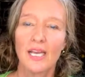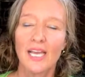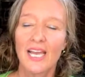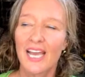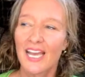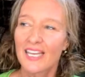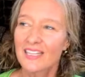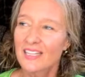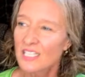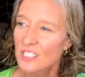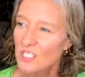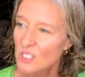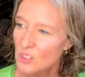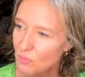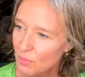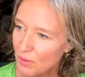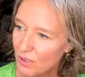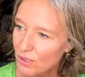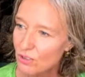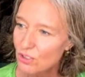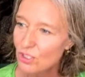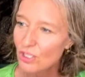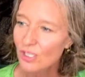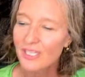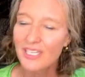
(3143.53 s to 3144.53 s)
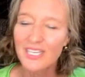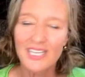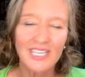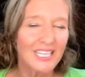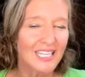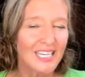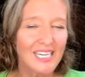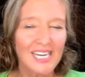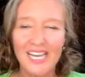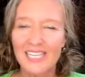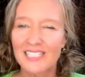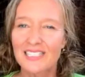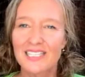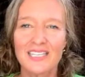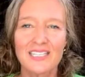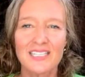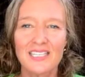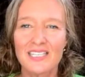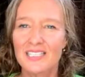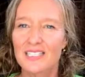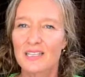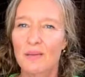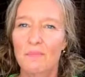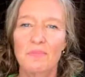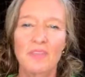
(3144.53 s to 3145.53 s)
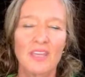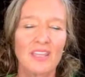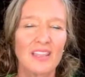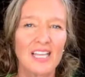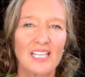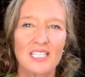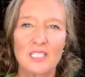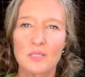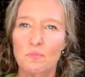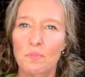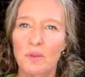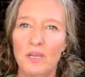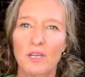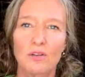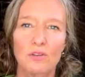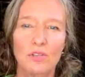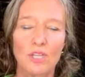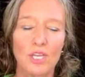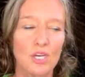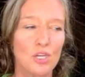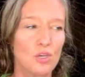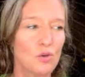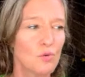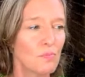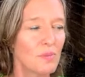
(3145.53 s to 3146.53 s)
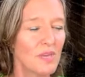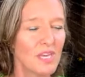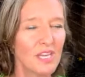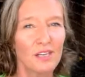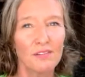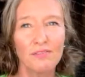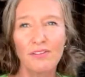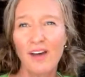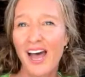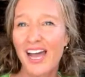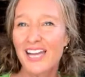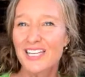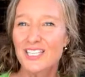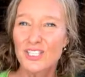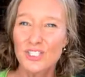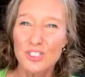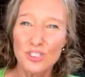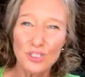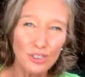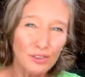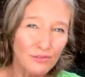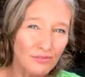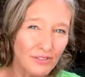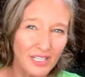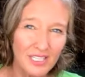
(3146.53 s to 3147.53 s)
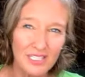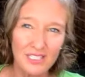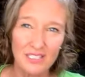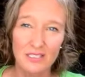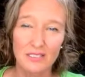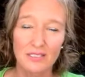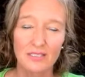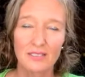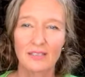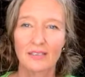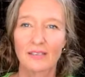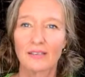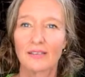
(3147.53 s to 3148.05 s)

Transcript: And then spiritually connecting to something that's bigger than you, being of high service,